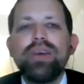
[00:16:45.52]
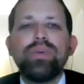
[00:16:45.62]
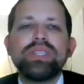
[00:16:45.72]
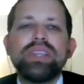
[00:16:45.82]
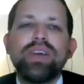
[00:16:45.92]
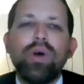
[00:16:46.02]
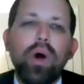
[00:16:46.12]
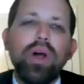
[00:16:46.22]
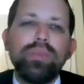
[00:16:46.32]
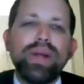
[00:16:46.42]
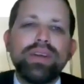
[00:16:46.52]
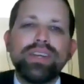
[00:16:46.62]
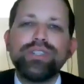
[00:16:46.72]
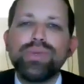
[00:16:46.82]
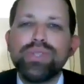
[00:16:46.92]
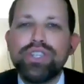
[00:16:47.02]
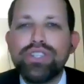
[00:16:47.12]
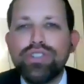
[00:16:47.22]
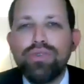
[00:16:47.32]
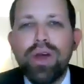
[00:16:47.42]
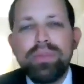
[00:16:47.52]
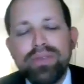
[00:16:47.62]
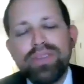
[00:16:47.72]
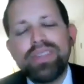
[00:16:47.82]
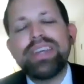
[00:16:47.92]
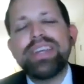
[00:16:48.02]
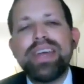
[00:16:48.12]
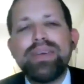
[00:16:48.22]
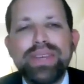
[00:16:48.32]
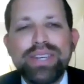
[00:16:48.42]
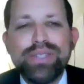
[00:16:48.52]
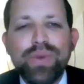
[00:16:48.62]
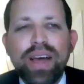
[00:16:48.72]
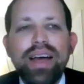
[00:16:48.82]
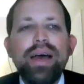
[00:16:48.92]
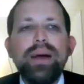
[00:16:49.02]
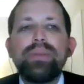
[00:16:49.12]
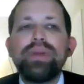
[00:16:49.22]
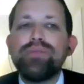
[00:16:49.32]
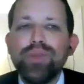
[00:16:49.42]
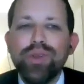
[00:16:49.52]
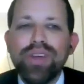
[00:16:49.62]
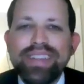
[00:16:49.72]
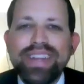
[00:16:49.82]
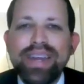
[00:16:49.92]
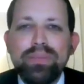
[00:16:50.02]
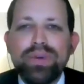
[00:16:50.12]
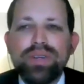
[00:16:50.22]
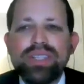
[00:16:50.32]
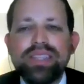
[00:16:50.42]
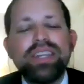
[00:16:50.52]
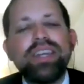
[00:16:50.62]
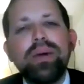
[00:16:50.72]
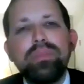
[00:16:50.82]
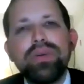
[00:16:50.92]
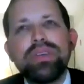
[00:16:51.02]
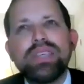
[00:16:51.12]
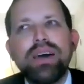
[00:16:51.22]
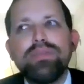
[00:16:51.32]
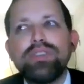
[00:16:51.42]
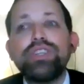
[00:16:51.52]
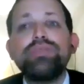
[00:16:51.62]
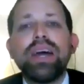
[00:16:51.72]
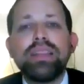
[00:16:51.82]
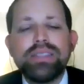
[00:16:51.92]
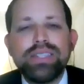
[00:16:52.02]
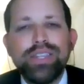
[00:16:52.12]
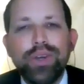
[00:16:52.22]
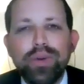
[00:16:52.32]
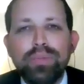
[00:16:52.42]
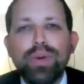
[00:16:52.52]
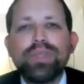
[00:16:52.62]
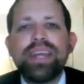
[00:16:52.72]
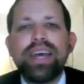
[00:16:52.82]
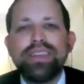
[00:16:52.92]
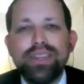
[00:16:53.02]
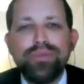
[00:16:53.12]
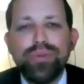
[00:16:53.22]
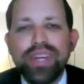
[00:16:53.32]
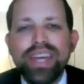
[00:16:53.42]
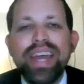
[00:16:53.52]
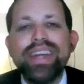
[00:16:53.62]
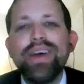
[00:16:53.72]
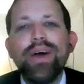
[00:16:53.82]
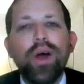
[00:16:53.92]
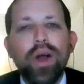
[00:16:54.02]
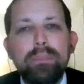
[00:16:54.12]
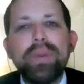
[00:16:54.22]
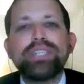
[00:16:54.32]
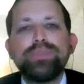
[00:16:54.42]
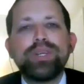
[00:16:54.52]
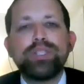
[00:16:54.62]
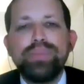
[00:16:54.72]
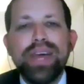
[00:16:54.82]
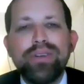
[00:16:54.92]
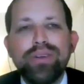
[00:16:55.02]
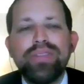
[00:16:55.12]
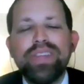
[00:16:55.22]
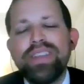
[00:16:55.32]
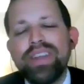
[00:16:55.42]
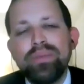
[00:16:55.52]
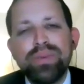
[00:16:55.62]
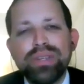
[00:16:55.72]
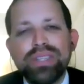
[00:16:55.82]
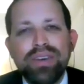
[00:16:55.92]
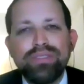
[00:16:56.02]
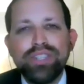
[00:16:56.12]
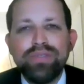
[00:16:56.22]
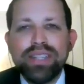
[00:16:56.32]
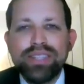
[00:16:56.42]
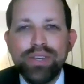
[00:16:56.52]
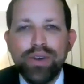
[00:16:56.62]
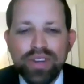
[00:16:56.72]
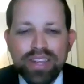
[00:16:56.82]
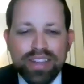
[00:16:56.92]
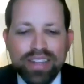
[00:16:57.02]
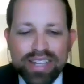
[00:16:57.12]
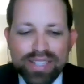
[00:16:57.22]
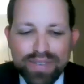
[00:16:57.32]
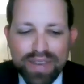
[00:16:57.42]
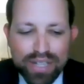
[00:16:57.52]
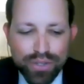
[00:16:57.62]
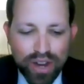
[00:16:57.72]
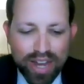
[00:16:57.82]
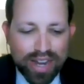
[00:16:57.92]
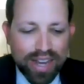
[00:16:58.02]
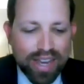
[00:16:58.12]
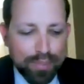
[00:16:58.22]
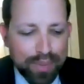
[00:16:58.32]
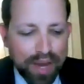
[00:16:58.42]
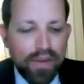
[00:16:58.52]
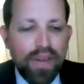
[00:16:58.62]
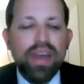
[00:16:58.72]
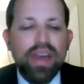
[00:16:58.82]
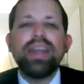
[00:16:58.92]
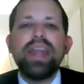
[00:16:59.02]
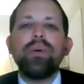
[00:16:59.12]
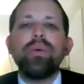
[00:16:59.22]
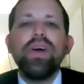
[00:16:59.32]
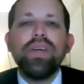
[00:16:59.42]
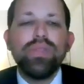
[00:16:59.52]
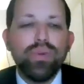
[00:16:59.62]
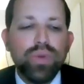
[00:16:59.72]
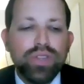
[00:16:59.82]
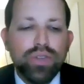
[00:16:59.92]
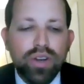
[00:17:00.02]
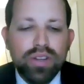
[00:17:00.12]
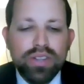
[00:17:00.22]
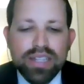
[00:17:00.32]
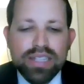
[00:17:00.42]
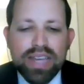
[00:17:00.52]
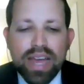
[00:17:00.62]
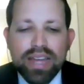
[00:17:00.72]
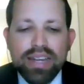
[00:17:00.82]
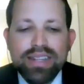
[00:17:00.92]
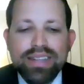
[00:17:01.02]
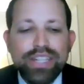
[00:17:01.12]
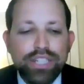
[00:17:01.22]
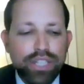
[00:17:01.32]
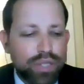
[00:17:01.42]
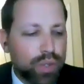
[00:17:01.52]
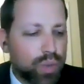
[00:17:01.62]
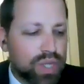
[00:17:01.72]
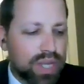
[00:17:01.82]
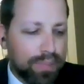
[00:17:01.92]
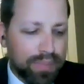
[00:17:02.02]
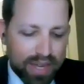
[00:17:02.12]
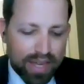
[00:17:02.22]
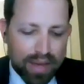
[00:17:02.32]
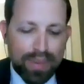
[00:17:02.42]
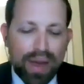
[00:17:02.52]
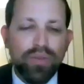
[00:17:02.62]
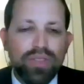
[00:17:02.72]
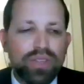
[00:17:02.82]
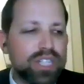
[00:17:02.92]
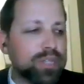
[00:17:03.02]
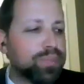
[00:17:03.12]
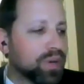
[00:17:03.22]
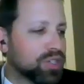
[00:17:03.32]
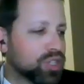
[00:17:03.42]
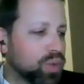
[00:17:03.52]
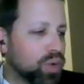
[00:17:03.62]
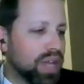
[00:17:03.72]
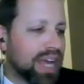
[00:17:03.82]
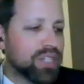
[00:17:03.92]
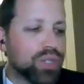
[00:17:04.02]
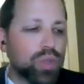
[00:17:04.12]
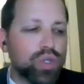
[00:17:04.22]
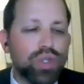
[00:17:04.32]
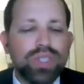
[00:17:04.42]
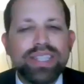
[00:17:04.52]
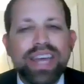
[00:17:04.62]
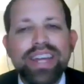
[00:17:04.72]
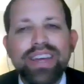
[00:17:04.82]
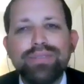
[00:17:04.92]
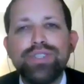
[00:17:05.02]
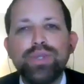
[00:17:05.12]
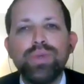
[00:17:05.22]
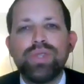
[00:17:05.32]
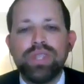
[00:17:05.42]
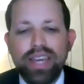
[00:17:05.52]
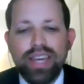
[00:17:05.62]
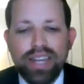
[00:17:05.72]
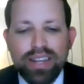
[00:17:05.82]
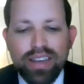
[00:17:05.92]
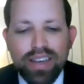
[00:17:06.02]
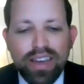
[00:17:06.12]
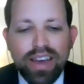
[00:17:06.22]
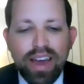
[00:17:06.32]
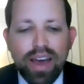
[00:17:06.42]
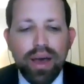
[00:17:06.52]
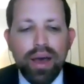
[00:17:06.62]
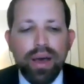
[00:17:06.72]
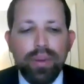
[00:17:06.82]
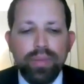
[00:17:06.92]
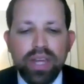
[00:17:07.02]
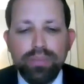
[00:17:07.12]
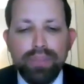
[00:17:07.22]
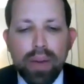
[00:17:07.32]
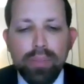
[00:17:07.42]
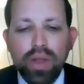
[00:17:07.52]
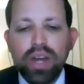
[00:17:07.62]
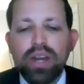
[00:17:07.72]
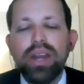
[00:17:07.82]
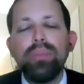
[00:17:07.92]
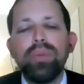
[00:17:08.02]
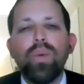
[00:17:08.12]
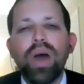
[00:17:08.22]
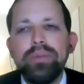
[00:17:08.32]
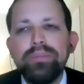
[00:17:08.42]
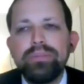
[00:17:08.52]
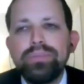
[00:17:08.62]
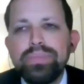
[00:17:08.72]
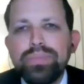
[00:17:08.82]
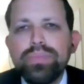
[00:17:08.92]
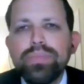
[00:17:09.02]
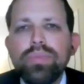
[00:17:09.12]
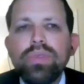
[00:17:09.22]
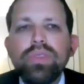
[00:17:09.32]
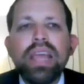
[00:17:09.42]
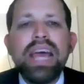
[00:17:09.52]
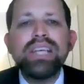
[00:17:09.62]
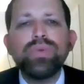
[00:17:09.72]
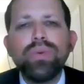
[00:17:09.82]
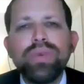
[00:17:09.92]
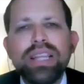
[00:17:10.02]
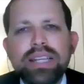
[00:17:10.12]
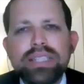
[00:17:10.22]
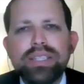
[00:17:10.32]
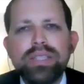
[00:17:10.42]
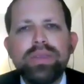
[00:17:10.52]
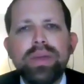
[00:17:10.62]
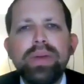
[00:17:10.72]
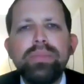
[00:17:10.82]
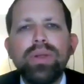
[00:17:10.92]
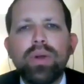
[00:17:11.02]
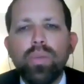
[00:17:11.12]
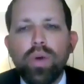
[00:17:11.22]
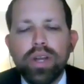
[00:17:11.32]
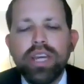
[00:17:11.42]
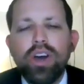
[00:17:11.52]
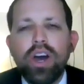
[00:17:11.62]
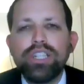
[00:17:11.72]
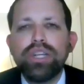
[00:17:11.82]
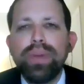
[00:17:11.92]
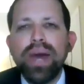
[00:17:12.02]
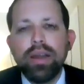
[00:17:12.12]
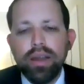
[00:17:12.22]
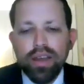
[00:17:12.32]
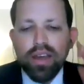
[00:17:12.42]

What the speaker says: It wasn't like all American Jews just dropped everything and came to Israel. But if you look at the numbers of Shivat Zion post-1948 are much, much better than the numbers of Shivat Zion in the days of Ezra and Nehemiah. Now, the return to Zion teaches you something about the spiritual social state of Jews in Babylon. Number one, Ezra realizes that people are working on Shabbat.